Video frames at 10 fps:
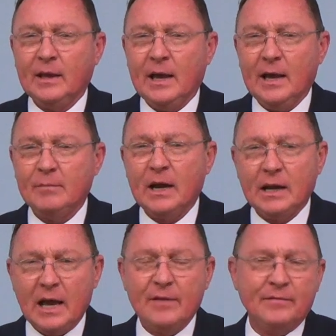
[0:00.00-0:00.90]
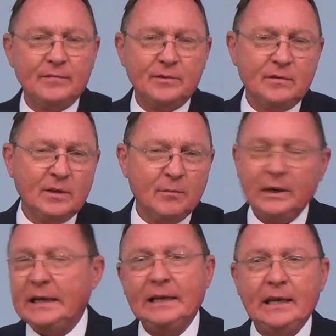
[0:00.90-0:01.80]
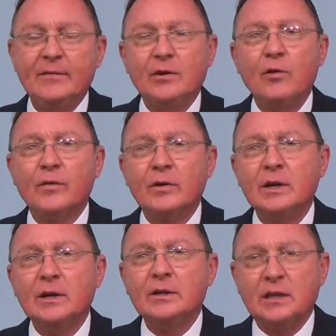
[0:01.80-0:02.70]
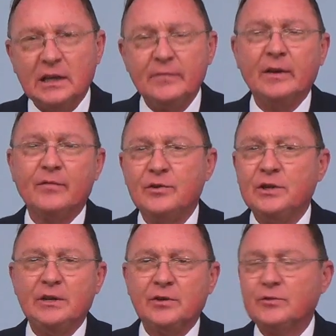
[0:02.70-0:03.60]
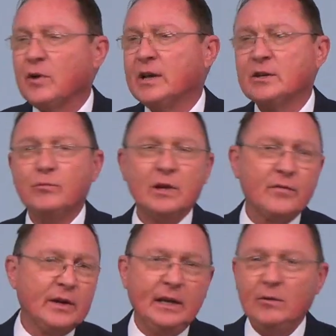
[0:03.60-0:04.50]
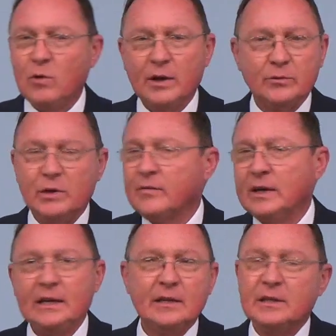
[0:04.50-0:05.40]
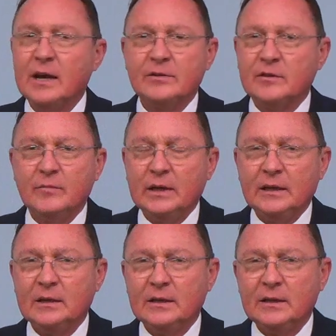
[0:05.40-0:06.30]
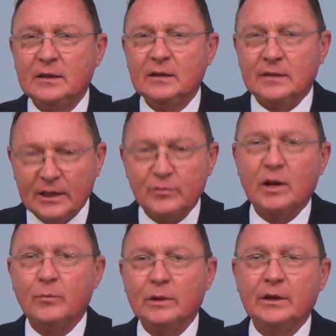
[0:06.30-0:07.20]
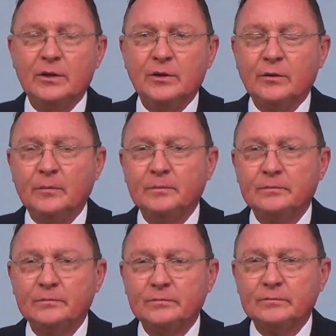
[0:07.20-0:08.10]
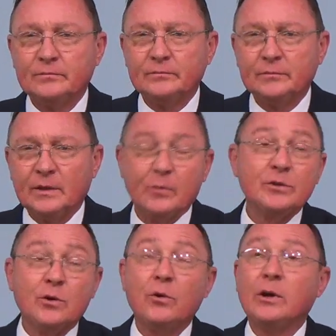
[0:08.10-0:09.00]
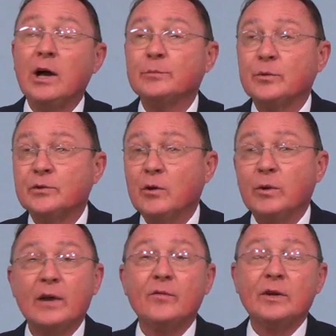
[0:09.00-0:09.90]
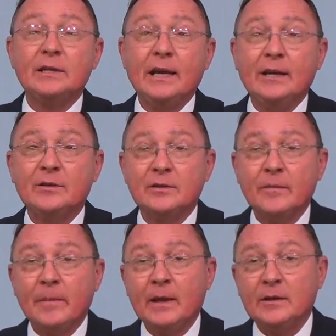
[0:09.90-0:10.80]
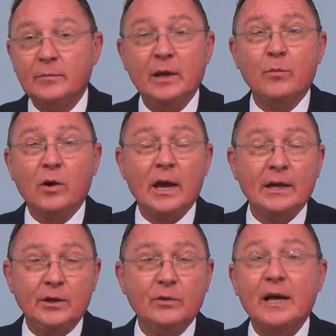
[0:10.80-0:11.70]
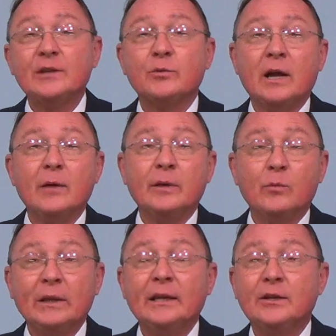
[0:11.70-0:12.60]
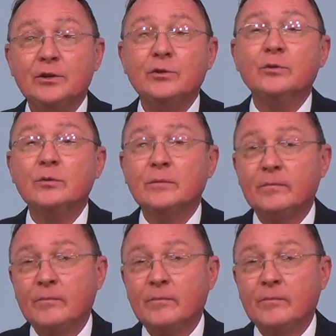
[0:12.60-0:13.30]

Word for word: and my life completely given over to living for Jesus Christ and whatever He wants, whatever He desires of me, that's what I'm willing to do. There was an old gospel song, whatever it takes to be more like you, that's what I'll be willing to do.